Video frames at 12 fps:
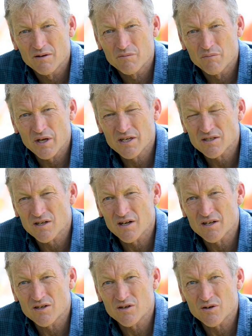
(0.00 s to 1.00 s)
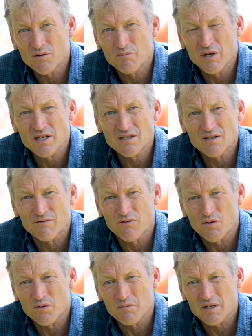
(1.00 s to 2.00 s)
based on your best
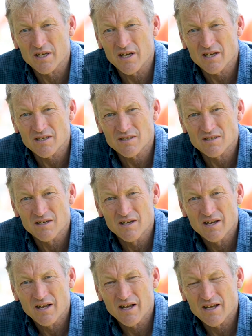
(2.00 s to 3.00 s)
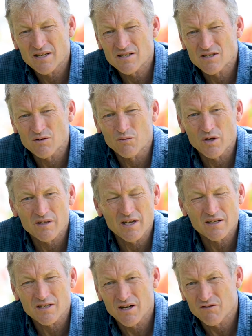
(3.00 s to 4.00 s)
informed guess as to what
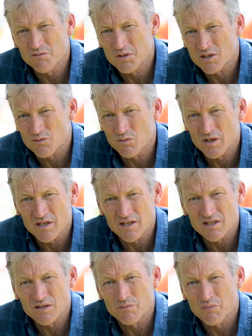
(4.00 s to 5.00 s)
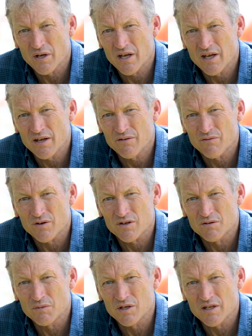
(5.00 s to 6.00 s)
that government's willing to pay for
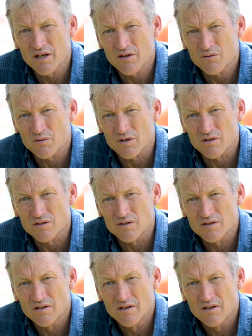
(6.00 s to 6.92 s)
community health workers.